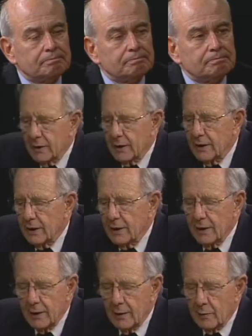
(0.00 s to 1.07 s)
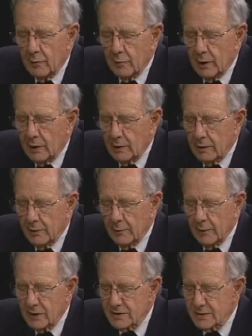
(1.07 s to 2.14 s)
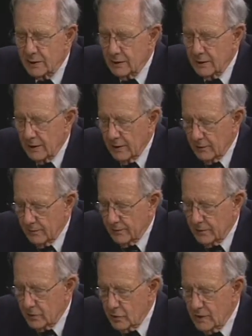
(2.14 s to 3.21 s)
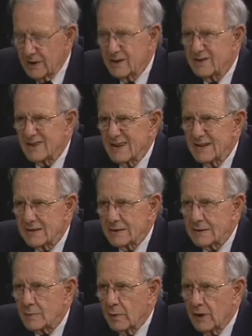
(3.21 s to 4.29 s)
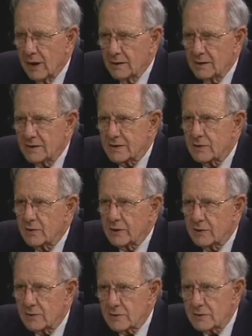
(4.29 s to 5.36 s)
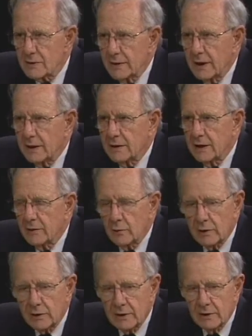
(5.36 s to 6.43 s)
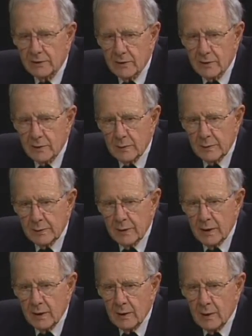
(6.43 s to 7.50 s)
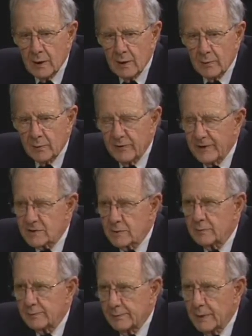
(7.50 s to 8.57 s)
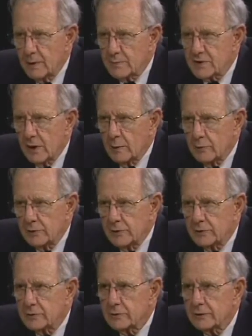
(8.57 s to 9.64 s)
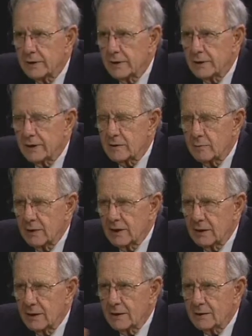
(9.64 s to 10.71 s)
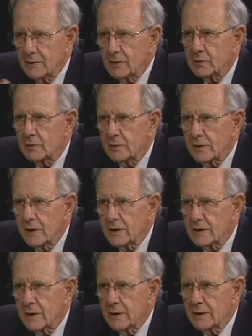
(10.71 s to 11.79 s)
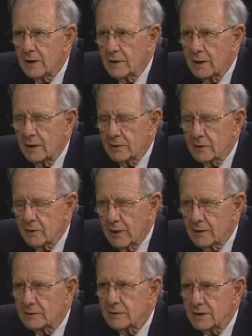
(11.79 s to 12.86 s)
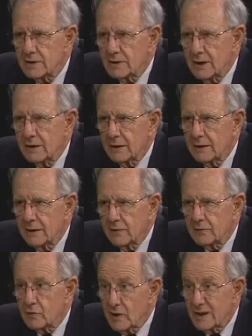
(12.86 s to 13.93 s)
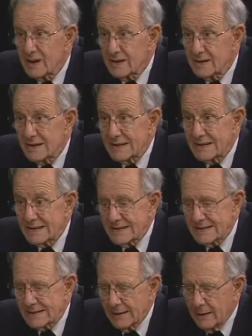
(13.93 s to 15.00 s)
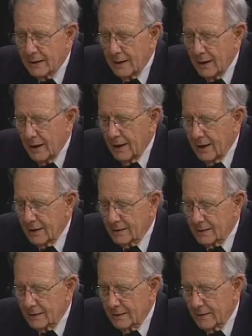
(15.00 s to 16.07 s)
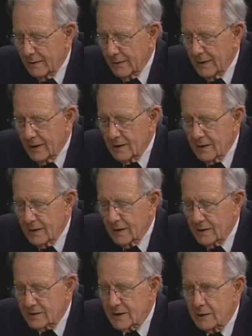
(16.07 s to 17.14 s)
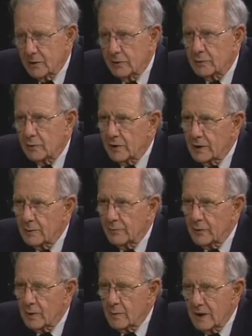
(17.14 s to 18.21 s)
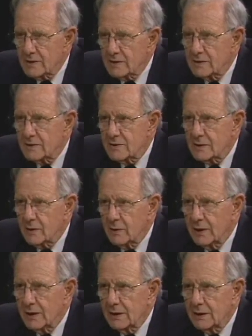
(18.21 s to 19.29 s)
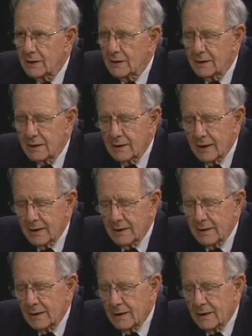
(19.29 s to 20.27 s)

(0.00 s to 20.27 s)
Well, uh, my, my study of tree diseases began at Syracuse, mm-hmm. and I worked under the Professor Bob Zobel, who uh, led me into uh, an uh, undergraduate study of tree diseases. Mm-hmm. And uh, then I stayed on with him for a master's degree and did a,